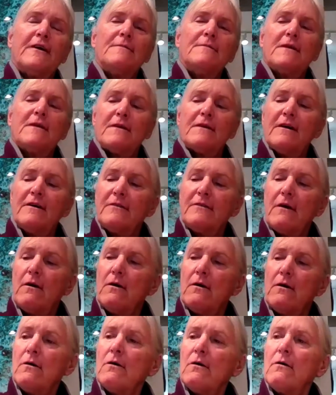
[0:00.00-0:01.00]
funny because,
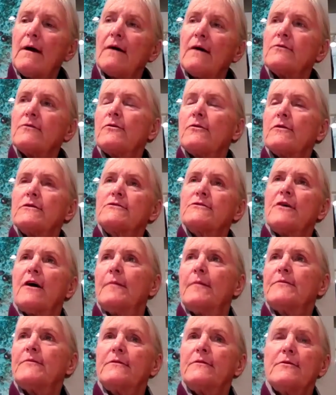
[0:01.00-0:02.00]
outdoor
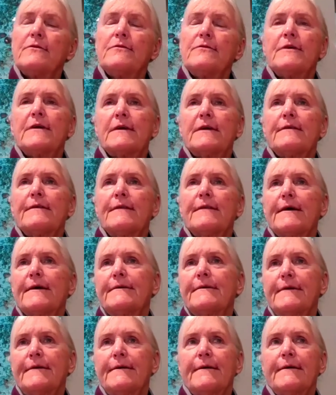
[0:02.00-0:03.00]
jobs. And they're thinking
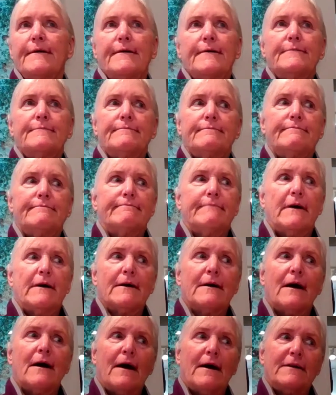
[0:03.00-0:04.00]
like, you know,
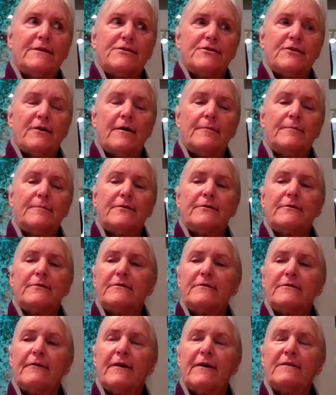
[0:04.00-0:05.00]
guide jobs
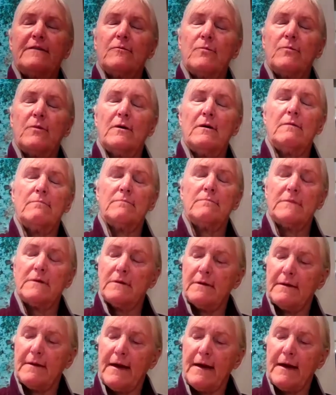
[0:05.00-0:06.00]
and stuff. I said, well,
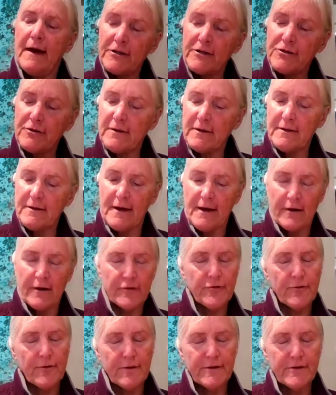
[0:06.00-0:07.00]
actually the
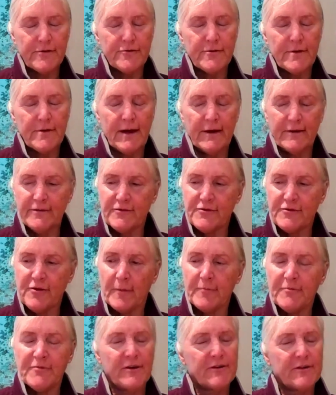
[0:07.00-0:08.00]
outdoor industry has
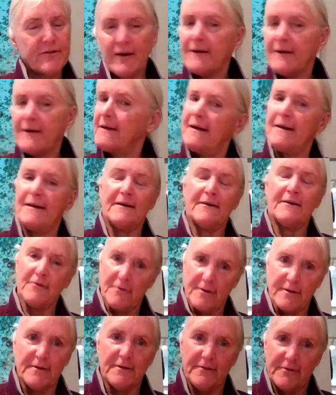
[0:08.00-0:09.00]
jobs just like any
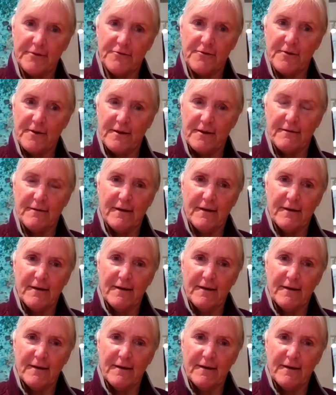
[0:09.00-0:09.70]
other industry.